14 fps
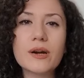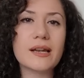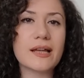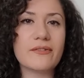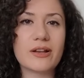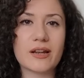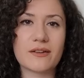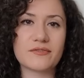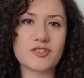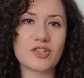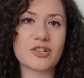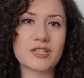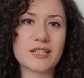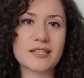level of
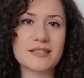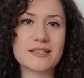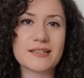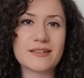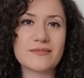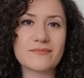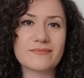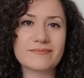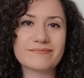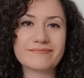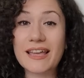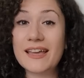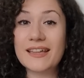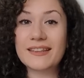certainty.
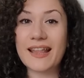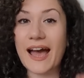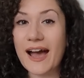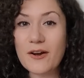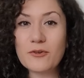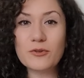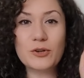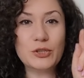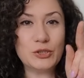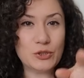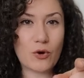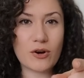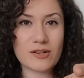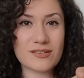Now,
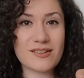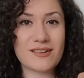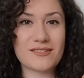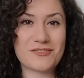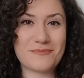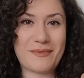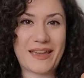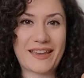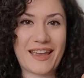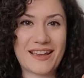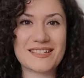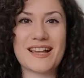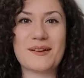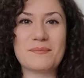your turn to make
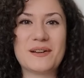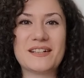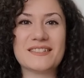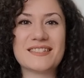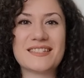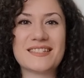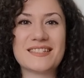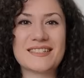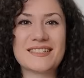examples.